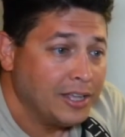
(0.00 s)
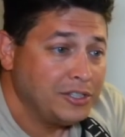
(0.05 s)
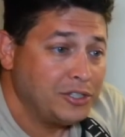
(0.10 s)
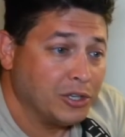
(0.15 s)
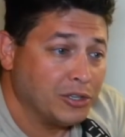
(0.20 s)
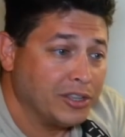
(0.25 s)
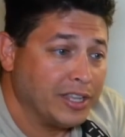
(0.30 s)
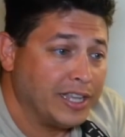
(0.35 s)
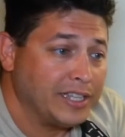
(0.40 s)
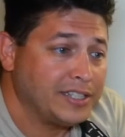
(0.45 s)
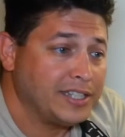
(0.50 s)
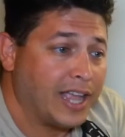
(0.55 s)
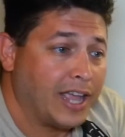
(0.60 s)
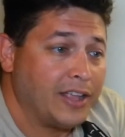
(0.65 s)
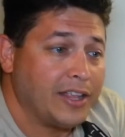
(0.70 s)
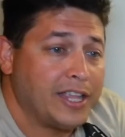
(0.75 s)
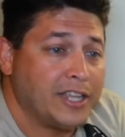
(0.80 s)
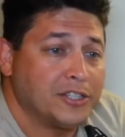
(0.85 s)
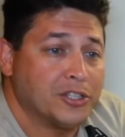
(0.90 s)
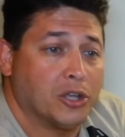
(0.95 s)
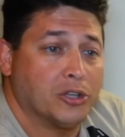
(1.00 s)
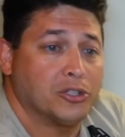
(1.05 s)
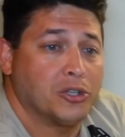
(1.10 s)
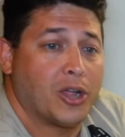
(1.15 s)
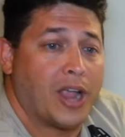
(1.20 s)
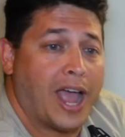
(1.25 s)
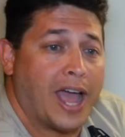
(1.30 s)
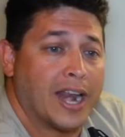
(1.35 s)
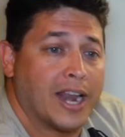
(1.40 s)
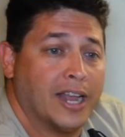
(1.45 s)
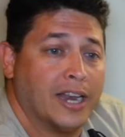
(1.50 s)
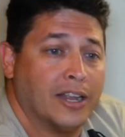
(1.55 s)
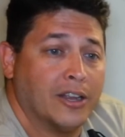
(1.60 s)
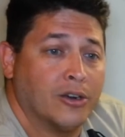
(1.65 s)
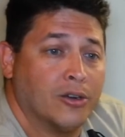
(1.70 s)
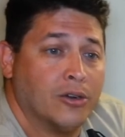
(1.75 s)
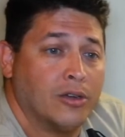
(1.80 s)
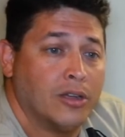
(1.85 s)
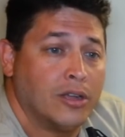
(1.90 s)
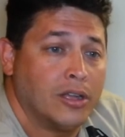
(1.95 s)
So this, and he's also got a
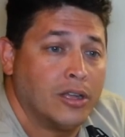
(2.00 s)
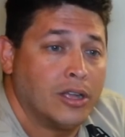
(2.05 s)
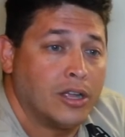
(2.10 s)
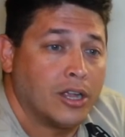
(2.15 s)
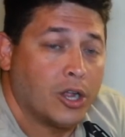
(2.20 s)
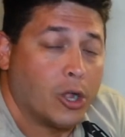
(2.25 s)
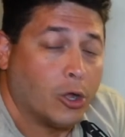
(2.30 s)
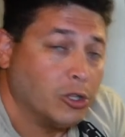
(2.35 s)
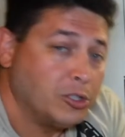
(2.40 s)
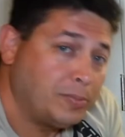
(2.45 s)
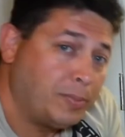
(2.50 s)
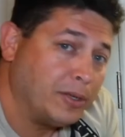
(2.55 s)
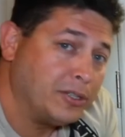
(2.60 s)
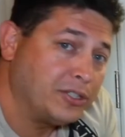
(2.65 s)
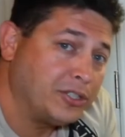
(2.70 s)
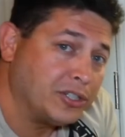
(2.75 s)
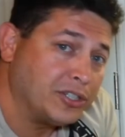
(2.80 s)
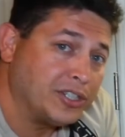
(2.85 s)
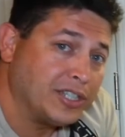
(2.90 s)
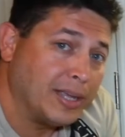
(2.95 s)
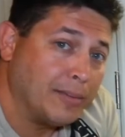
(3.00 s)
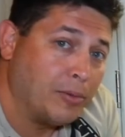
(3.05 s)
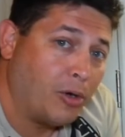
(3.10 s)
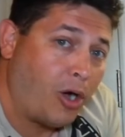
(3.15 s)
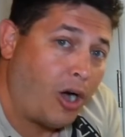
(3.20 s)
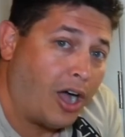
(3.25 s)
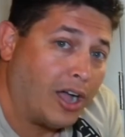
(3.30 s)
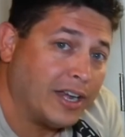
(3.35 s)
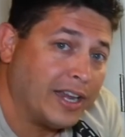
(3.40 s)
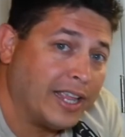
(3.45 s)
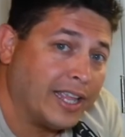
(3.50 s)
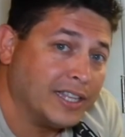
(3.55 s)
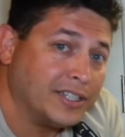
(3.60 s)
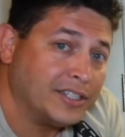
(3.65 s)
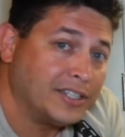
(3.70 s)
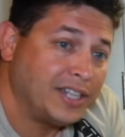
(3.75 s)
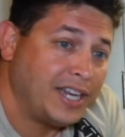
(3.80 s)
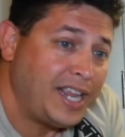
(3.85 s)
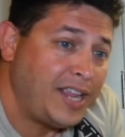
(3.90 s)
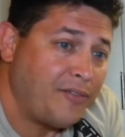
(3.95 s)
little Ghostbuster symbol on
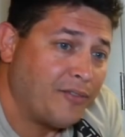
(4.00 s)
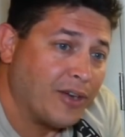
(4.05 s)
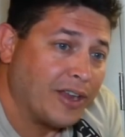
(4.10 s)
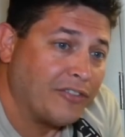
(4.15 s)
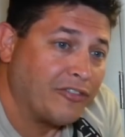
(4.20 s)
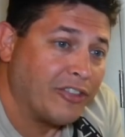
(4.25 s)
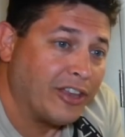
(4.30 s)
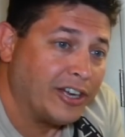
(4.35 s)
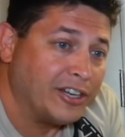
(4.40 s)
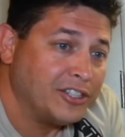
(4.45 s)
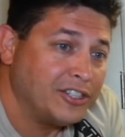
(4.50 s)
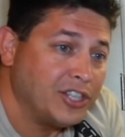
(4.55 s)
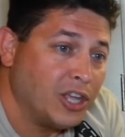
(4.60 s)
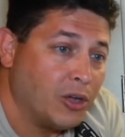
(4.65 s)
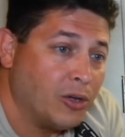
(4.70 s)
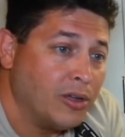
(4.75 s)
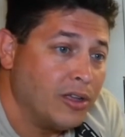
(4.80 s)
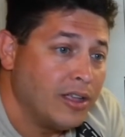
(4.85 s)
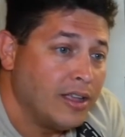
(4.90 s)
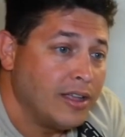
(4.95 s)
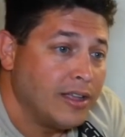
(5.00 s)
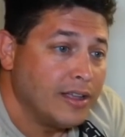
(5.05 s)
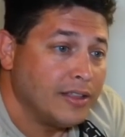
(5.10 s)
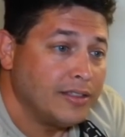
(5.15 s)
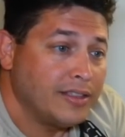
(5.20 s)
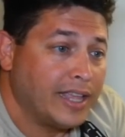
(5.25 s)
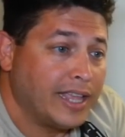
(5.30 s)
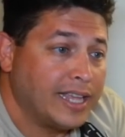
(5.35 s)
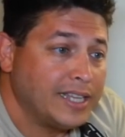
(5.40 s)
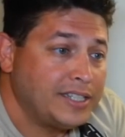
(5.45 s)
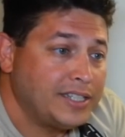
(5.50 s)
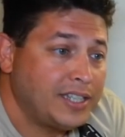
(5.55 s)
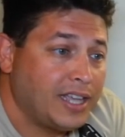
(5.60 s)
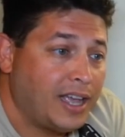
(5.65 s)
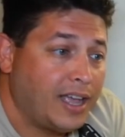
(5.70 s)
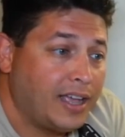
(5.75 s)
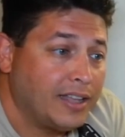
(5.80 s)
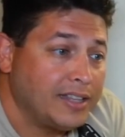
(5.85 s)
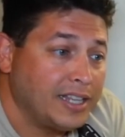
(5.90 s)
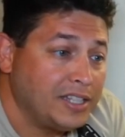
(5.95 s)
his sleeve right there. So this
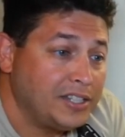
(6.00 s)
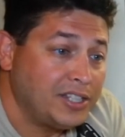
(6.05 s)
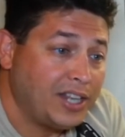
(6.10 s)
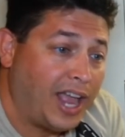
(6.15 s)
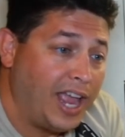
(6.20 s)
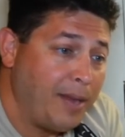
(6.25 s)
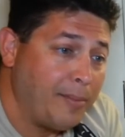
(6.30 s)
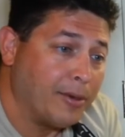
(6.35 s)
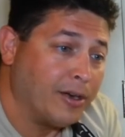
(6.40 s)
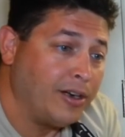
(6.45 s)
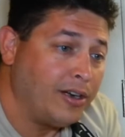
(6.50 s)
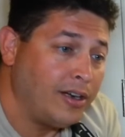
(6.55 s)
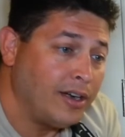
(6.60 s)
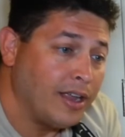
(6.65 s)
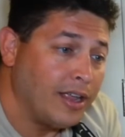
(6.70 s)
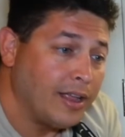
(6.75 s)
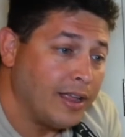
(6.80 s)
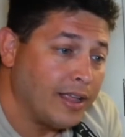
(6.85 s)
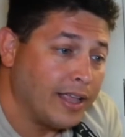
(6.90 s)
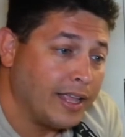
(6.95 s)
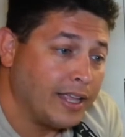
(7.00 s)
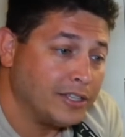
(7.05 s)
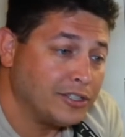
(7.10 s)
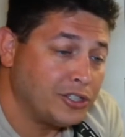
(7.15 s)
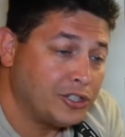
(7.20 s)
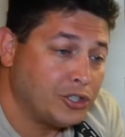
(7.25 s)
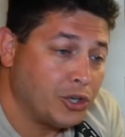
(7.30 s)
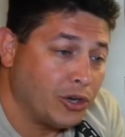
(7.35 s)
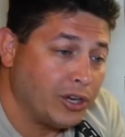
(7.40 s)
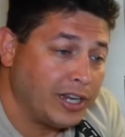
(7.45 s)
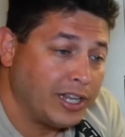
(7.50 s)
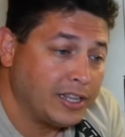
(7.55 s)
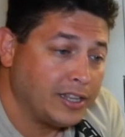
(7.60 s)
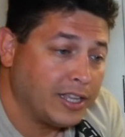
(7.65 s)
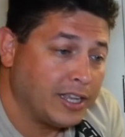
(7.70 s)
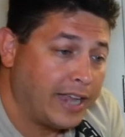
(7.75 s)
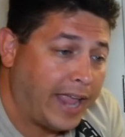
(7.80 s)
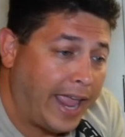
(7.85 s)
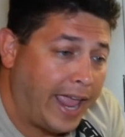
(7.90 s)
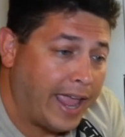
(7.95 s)
Slimer is joining
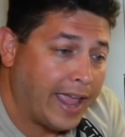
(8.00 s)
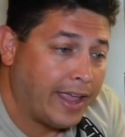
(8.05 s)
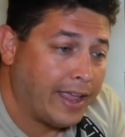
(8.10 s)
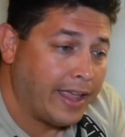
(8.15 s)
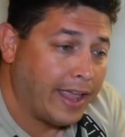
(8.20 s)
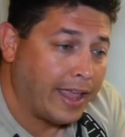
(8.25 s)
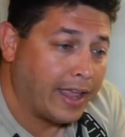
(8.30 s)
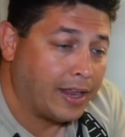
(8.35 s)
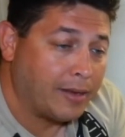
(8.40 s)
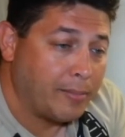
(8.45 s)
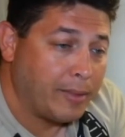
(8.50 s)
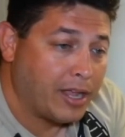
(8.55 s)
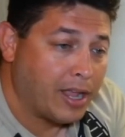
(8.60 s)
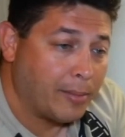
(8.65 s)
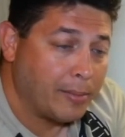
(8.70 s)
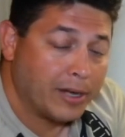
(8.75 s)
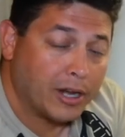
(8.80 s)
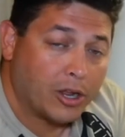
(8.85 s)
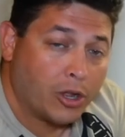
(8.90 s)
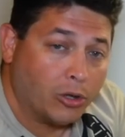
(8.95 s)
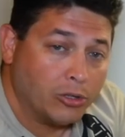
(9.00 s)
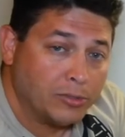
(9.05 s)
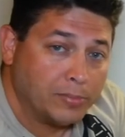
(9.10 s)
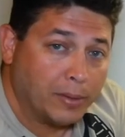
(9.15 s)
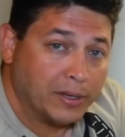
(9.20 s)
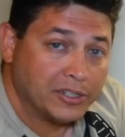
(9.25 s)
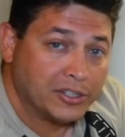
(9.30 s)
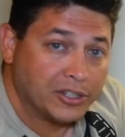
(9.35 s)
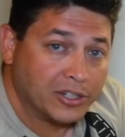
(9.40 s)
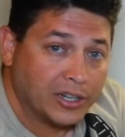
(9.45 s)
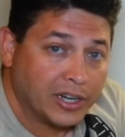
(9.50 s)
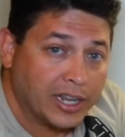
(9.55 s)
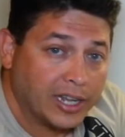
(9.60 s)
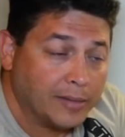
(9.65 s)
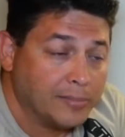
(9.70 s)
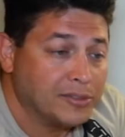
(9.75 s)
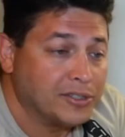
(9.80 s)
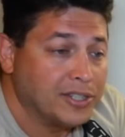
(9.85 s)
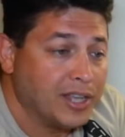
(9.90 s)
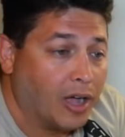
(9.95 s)
the gang and becoming a Ghostbuster
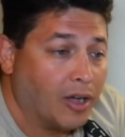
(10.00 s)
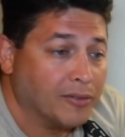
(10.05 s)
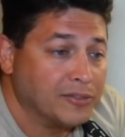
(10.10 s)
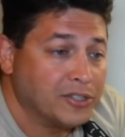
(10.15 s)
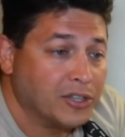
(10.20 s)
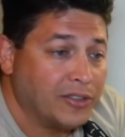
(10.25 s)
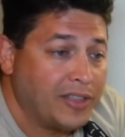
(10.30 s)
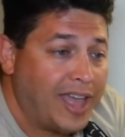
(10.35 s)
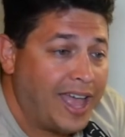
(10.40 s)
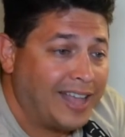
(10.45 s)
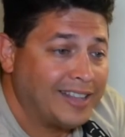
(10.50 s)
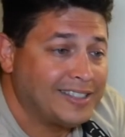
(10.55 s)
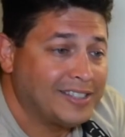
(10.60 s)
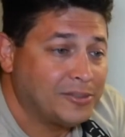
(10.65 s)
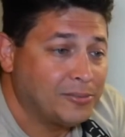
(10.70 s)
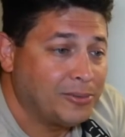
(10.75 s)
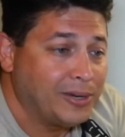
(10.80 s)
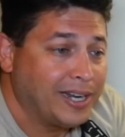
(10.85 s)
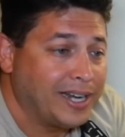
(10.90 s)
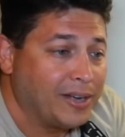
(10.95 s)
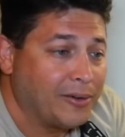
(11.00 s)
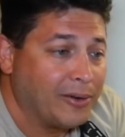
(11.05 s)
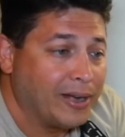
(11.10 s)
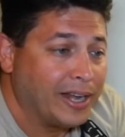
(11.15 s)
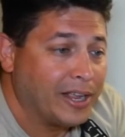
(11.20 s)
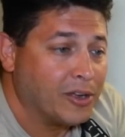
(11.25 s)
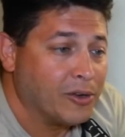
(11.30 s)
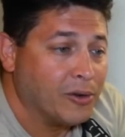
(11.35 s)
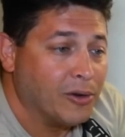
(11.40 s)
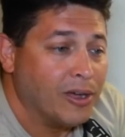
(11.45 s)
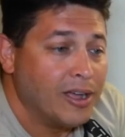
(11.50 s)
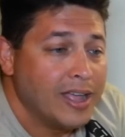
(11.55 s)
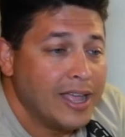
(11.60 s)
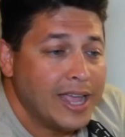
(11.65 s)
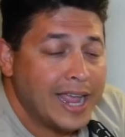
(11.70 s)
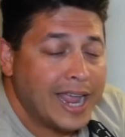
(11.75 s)
himself. So that's really, really cool.